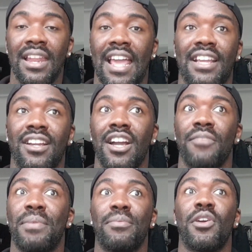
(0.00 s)
Like,
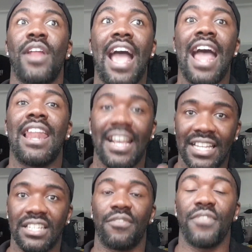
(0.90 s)
people don't act
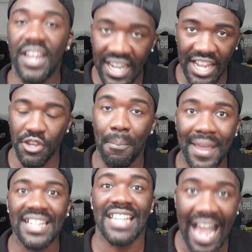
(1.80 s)
like it's a feeling that you're
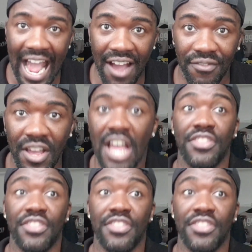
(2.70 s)
meant to have.